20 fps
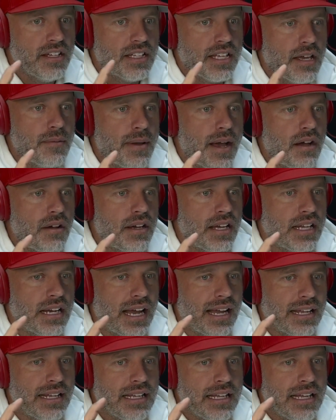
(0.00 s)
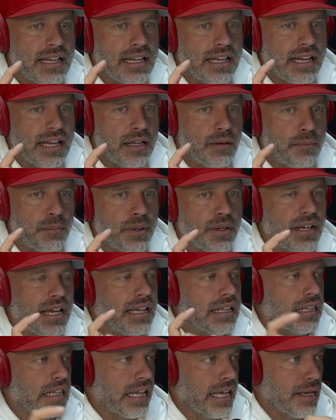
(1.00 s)
came out, and put
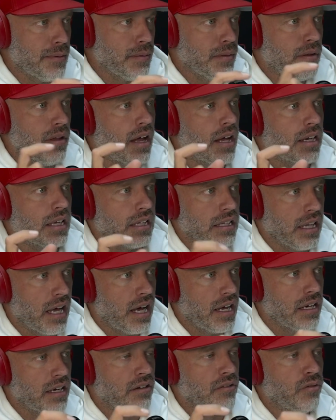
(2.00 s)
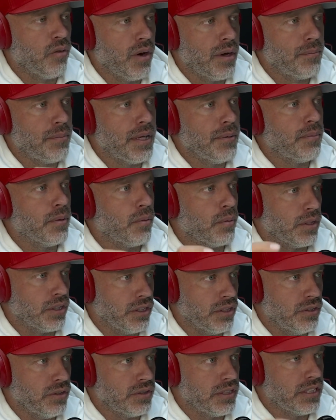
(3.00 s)
a label on a lot of what people were
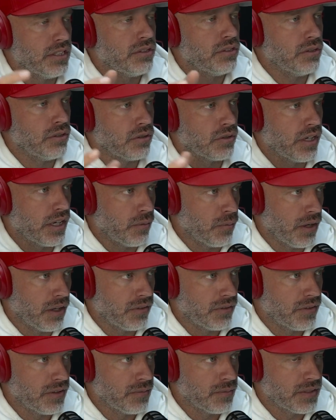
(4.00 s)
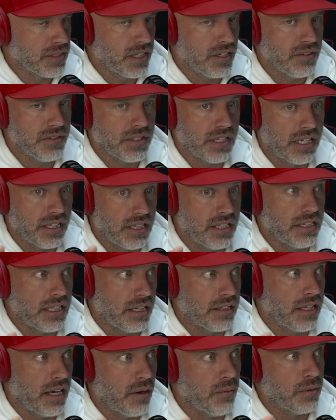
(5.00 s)
using to create wealth for themselves. And I think
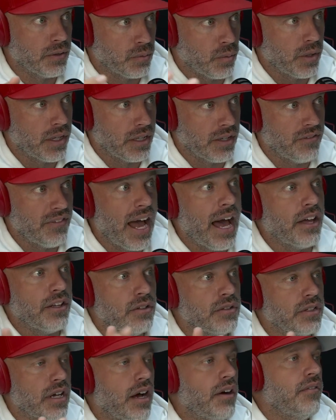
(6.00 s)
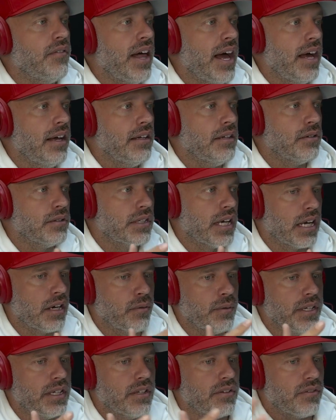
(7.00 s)
that was one of the values of that. It was kind
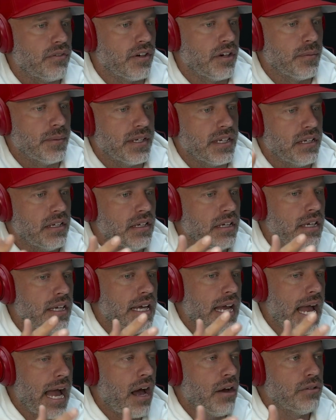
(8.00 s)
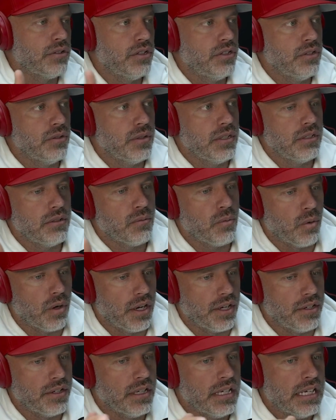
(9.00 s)
of reconfirming how to do it,
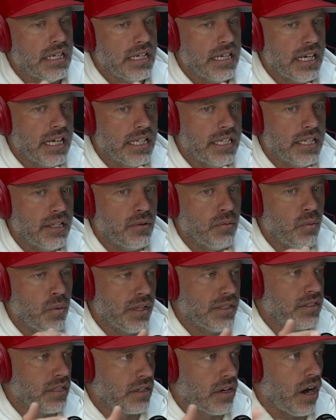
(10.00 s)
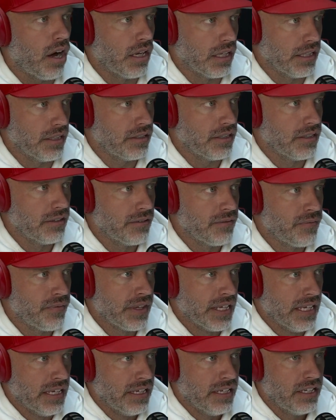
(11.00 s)
one, and then what to call it.
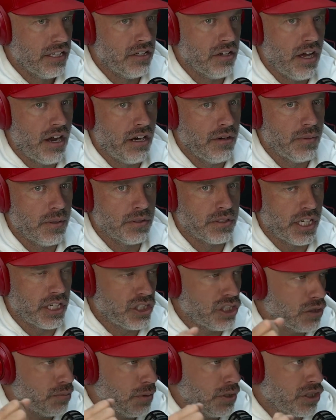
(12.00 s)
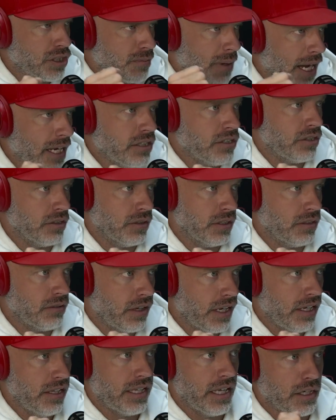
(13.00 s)
Everybody was like, just put your mind to it,
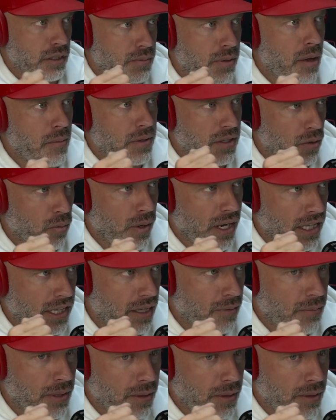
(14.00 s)
right? That was probably the way that